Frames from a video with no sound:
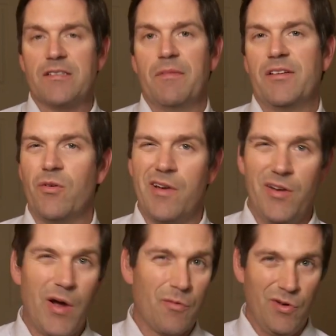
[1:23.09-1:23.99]
I'm like, okay,
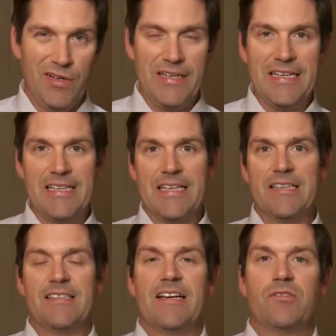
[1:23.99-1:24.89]
do I really need
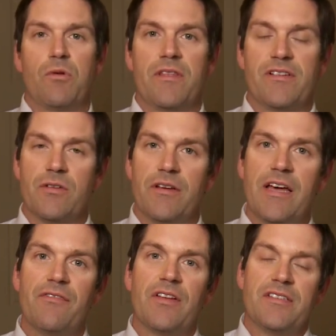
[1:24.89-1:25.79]
this? That sort of thing. So I
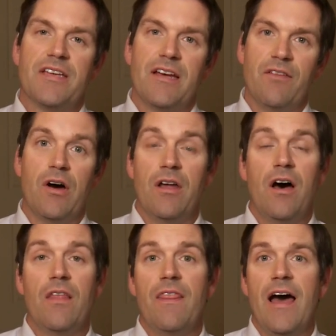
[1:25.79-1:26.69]
definitely saved on
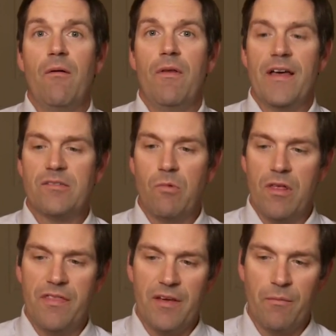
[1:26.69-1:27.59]
on that one. That's
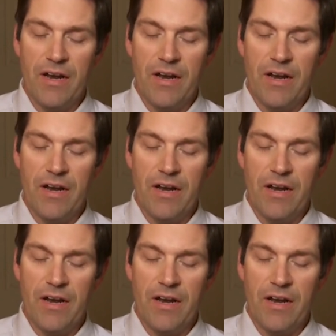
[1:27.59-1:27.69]
one thing.